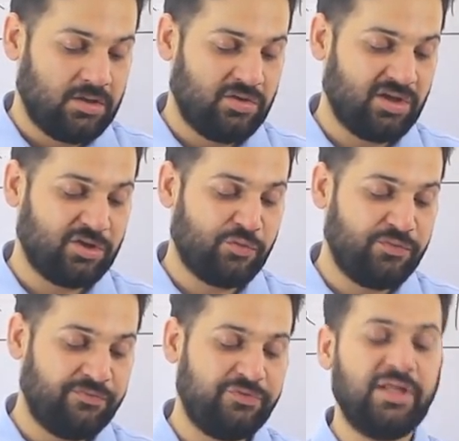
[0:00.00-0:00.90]
just
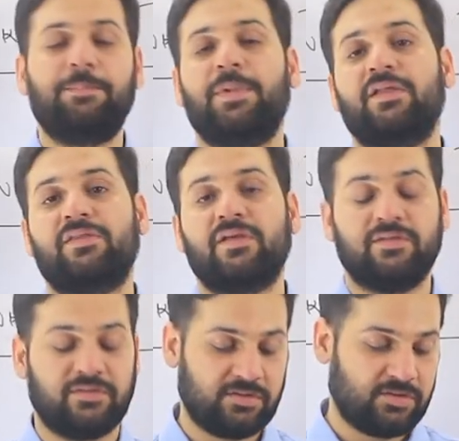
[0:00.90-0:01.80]
50
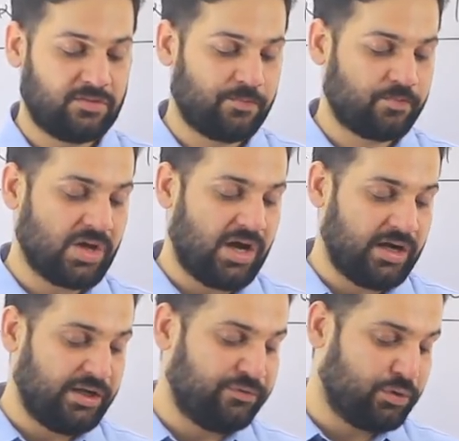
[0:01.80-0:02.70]
pages
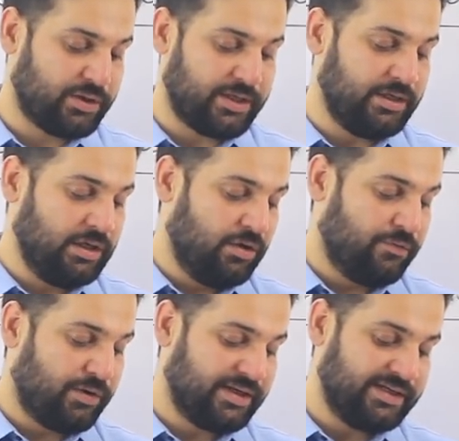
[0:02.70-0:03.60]
are devoted
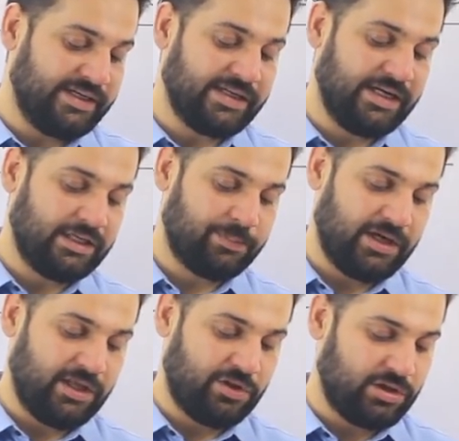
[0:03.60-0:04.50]
for the data
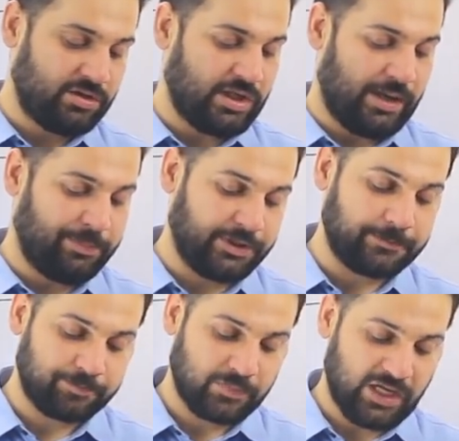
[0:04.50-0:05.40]
interpretation
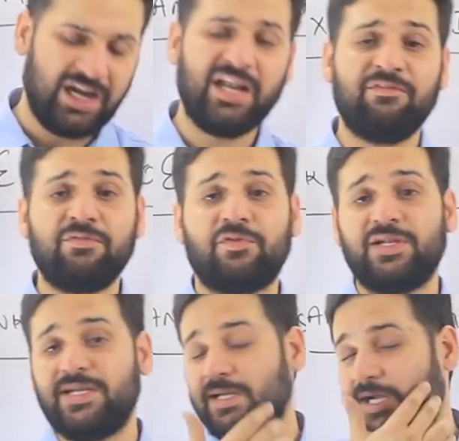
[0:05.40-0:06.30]
chapter. And even for
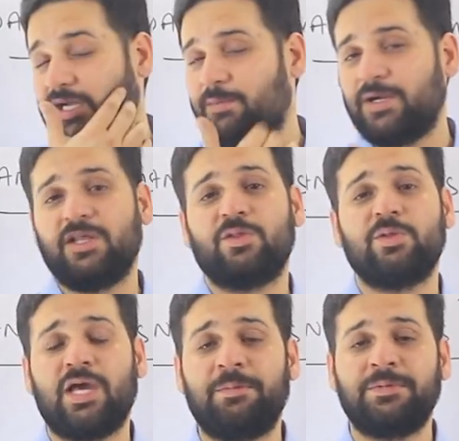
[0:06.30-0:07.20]
the data
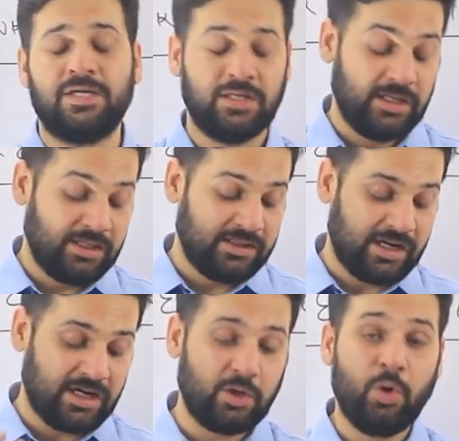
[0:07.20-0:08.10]
interpretation chapter,
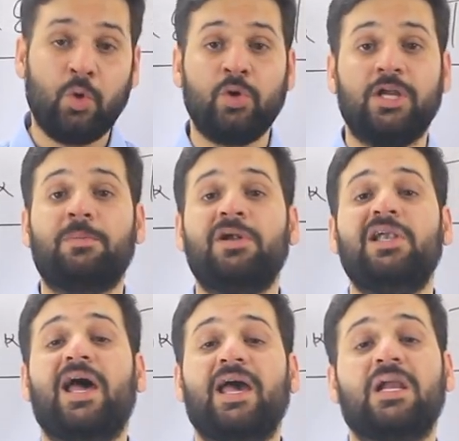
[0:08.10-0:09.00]
there are no
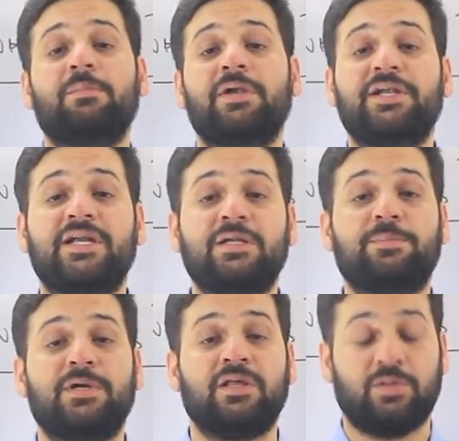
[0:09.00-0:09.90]
double diagram data
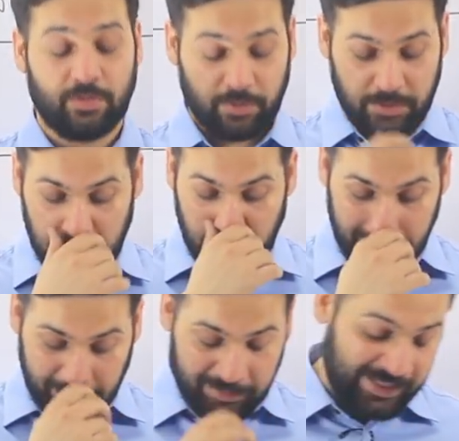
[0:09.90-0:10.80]
interpretation question,
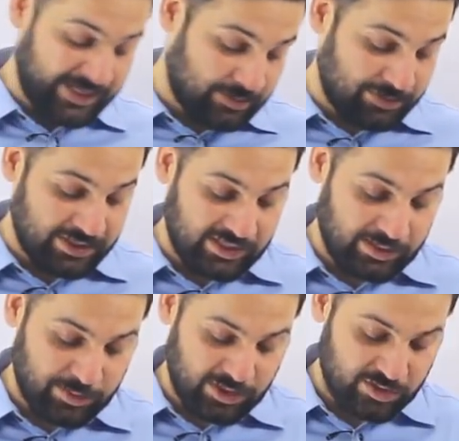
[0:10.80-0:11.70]
no double diagram data
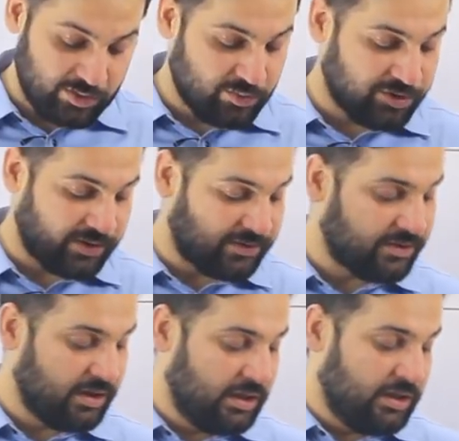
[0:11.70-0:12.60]
interpretation
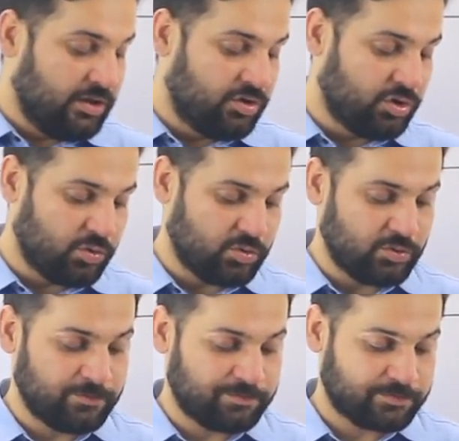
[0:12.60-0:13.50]
questions.
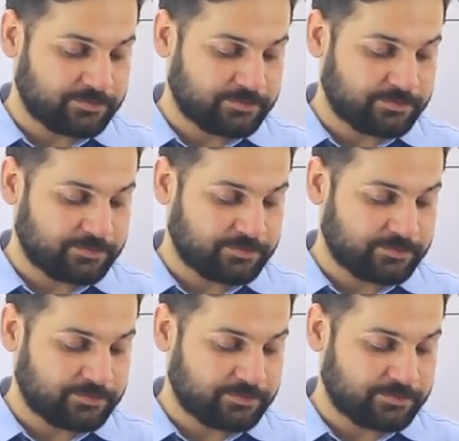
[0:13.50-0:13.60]
So